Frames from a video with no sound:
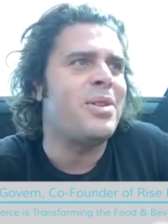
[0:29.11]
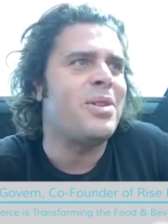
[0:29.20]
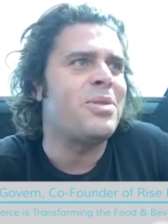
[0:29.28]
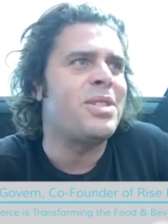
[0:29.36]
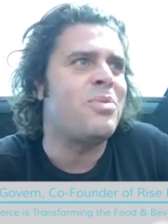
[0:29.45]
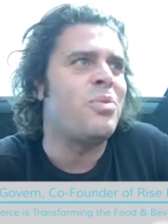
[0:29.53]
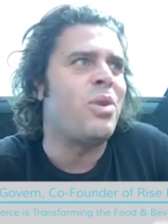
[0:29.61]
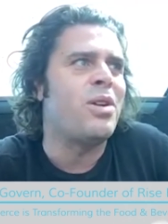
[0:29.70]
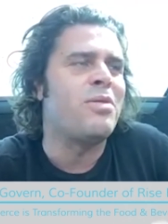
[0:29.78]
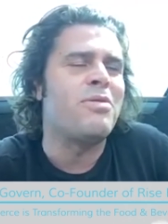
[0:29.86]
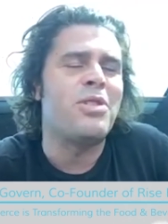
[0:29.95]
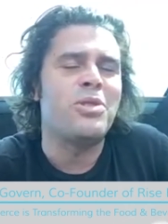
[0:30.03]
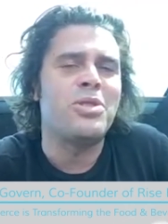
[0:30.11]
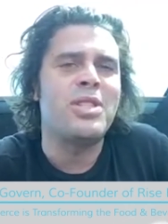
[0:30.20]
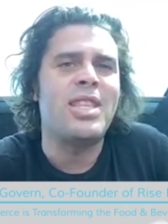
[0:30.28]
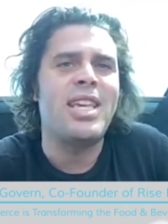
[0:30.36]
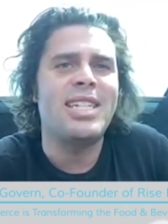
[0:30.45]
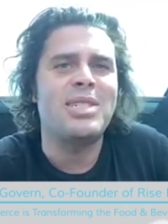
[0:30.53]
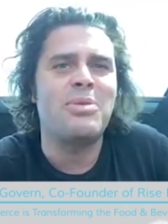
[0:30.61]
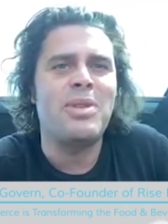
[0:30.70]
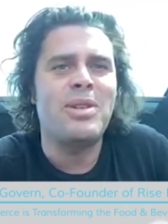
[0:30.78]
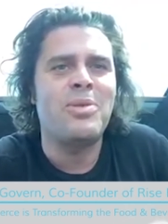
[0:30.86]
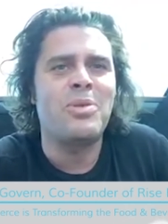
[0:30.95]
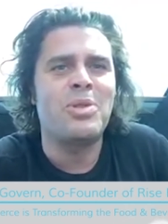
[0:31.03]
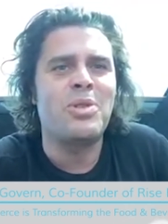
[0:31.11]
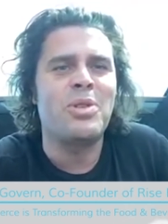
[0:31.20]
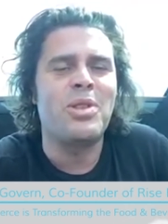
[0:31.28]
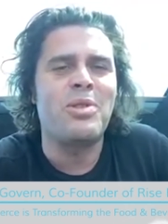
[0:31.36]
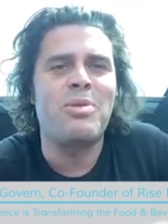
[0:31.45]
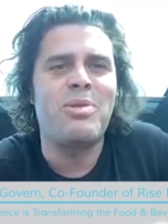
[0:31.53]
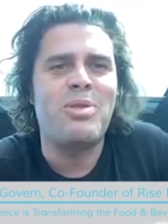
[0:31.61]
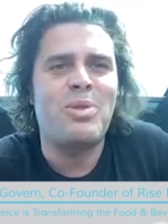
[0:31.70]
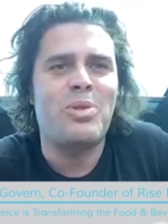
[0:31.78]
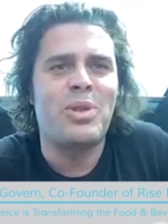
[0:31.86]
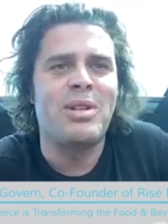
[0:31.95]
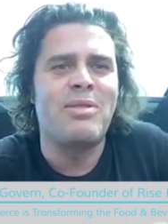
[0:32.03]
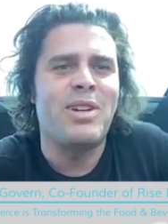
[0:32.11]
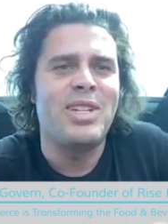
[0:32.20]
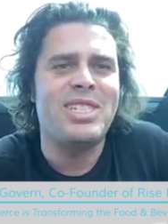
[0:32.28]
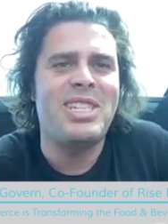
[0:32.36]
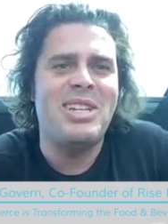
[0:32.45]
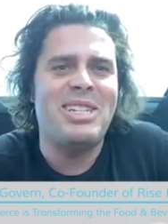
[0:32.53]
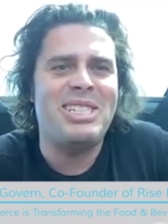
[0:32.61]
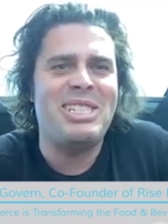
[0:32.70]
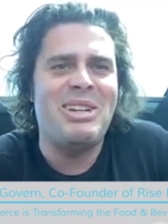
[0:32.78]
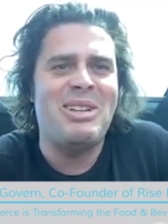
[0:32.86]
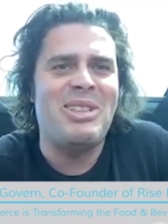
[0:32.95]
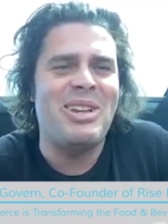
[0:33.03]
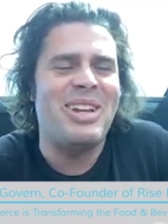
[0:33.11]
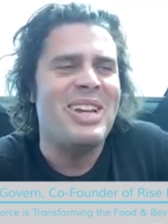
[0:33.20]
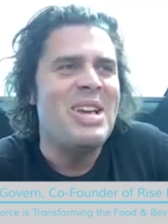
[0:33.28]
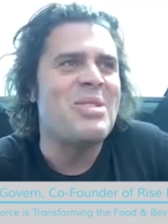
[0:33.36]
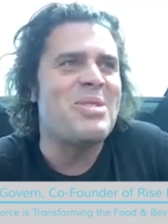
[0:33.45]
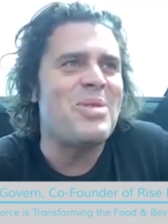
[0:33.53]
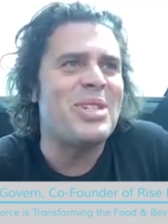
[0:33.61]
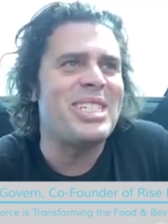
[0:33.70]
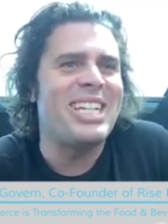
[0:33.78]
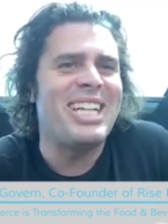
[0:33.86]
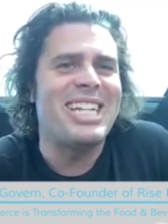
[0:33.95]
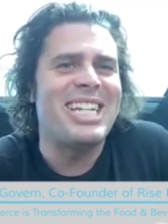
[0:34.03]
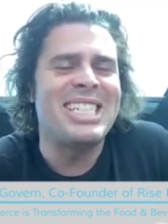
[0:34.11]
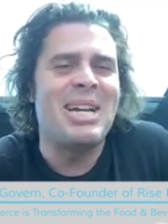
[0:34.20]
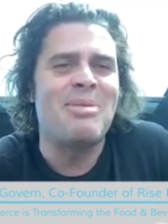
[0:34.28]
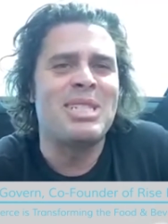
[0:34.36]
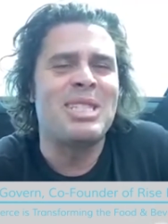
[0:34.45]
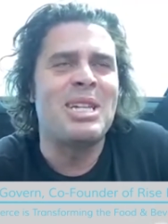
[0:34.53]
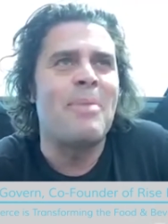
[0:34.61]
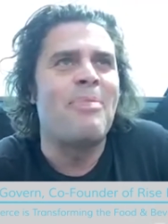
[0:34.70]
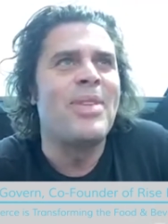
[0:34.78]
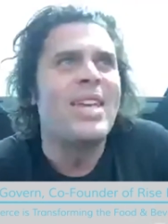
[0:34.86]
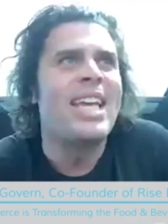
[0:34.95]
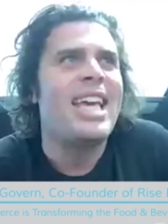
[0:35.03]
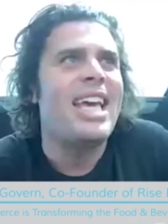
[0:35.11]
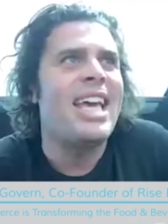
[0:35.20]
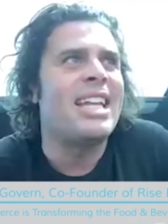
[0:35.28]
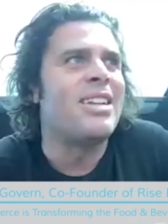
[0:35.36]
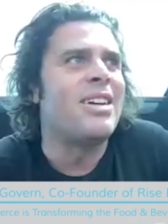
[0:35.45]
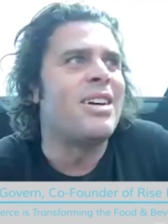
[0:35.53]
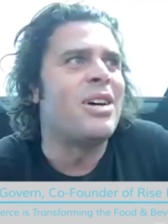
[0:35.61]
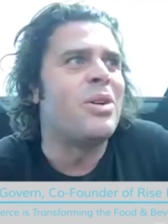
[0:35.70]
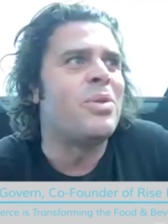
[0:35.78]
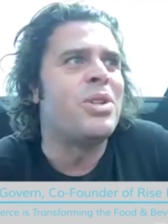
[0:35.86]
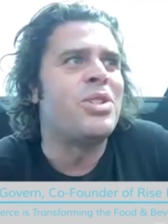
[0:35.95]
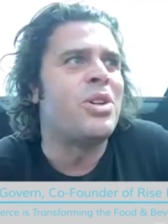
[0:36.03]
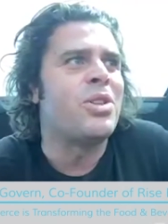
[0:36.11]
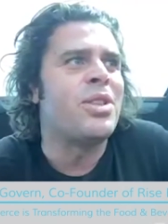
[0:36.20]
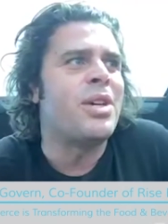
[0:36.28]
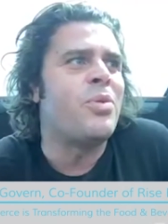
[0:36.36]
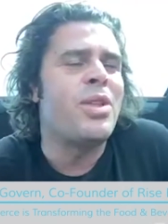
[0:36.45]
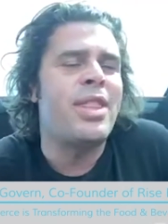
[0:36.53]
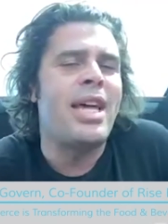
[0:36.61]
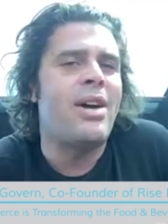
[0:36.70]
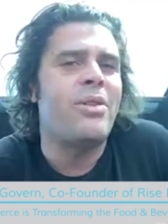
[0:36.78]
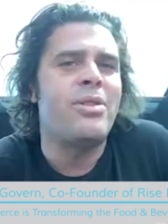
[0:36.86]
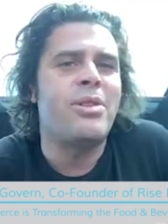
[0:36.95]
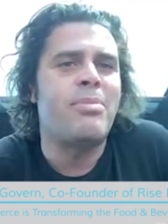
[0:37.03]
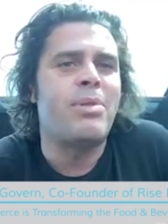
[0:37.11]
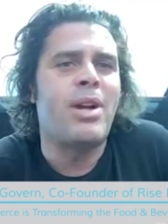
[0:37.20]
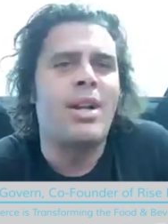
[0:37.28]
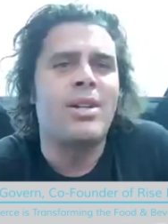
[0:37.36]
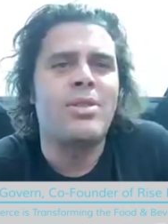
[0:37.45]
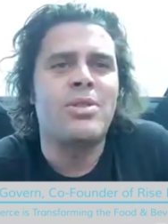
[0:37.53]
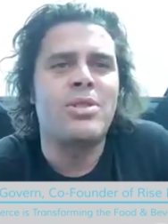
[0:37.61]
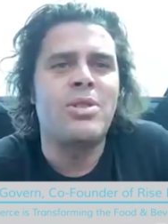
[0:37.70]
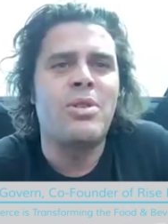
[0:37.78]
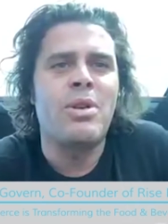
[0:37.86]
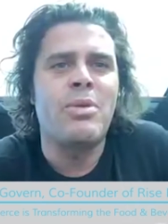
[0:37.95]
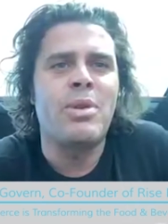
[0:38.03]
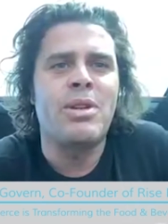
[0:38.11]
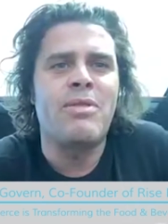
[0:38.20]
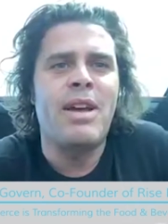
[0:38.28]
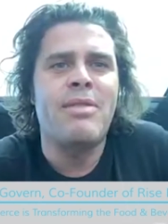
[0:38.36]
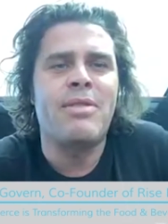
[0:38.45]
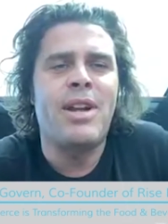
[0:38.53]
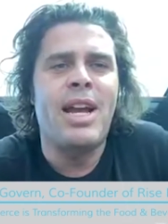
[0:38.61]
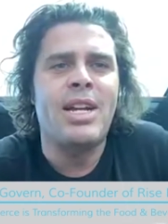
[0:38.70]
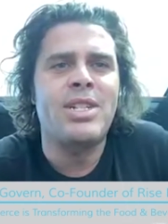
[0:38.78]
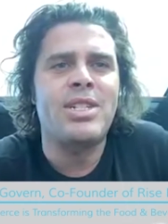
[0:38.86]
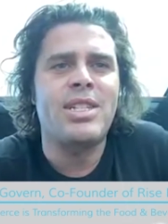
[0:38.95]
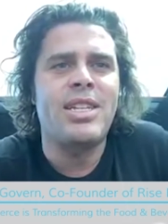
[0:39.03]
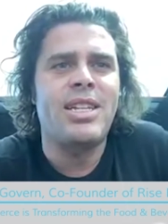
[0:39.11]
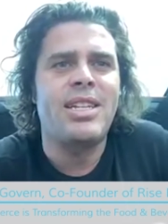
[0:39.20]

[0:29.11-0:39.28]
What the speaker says: did one of those things. And there was only three of us, so there wasn't a lot of time to sleep. And we joked that without the product, there's no way we could have ever actually